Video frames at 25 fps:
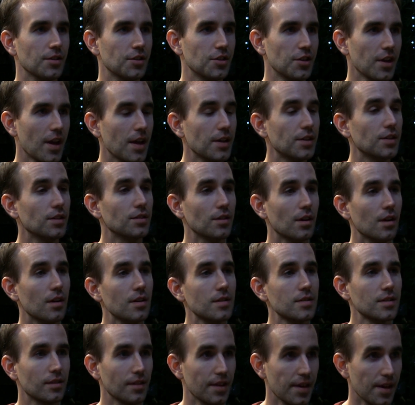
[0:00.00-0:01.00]
The chances are
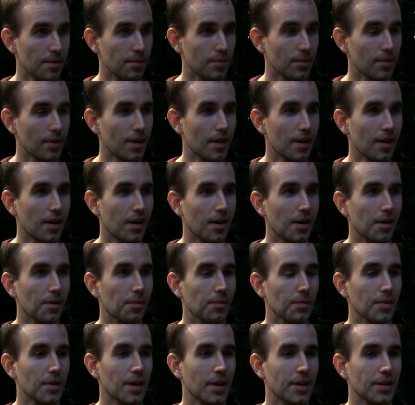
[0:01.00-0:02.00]
slim. Um,
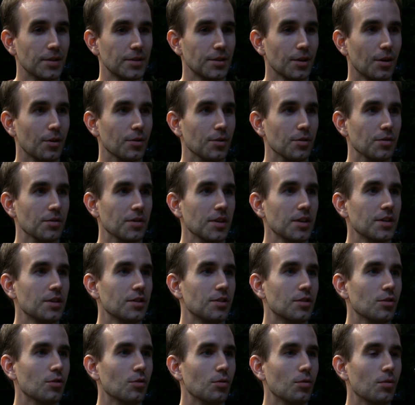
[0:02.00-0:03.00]
and so you need to
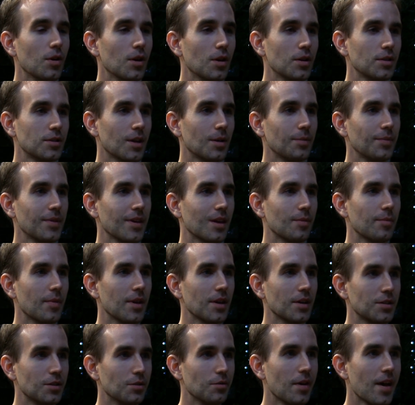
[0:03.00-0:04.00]
do something that
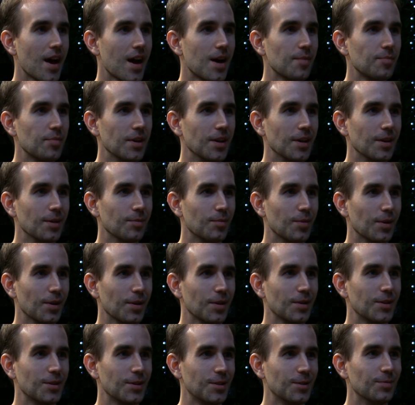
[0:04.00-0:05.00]
makes you happy
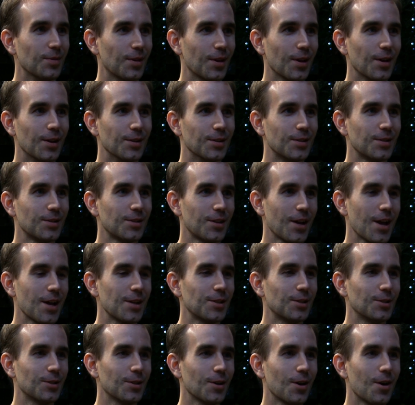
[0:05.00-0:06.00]
because
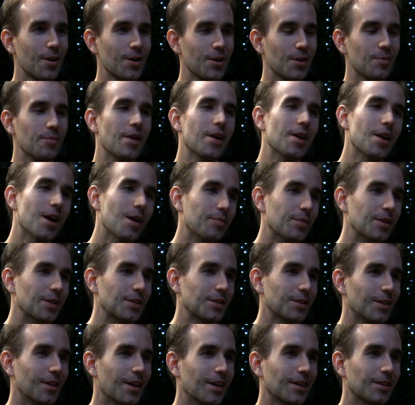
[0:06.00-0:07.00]
chances are you may not be
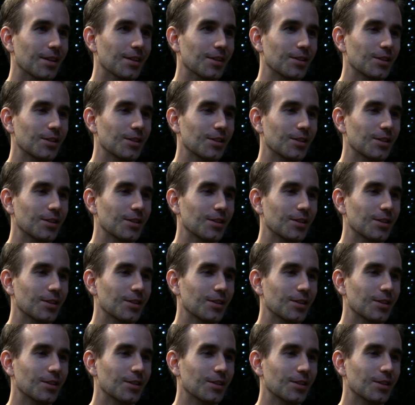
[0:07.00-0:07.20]
selected.